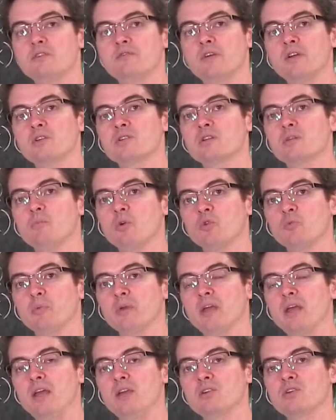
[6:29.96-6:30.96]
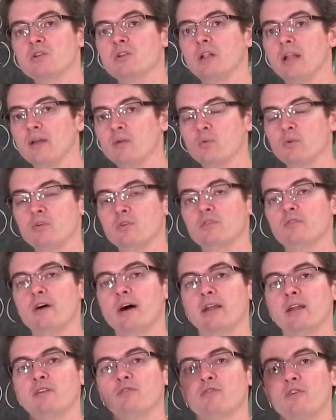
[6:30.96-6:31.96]
division to multiplication, like when you're
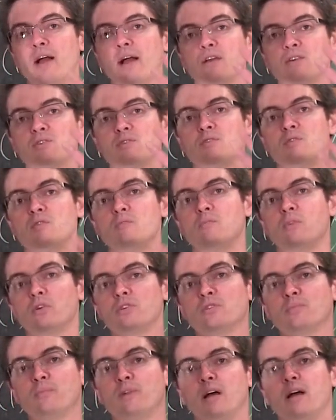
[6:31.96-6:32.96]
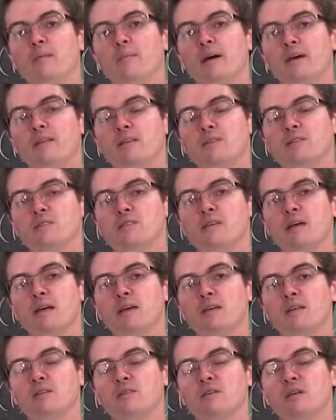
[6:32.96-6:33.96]
dividing fractions, you multiply by the
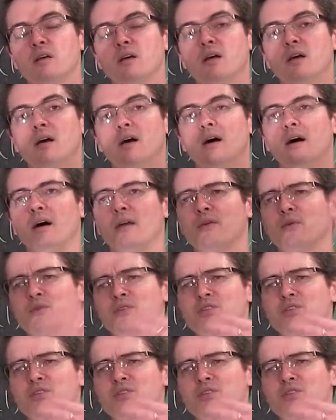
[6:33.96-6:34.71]
second, uh, the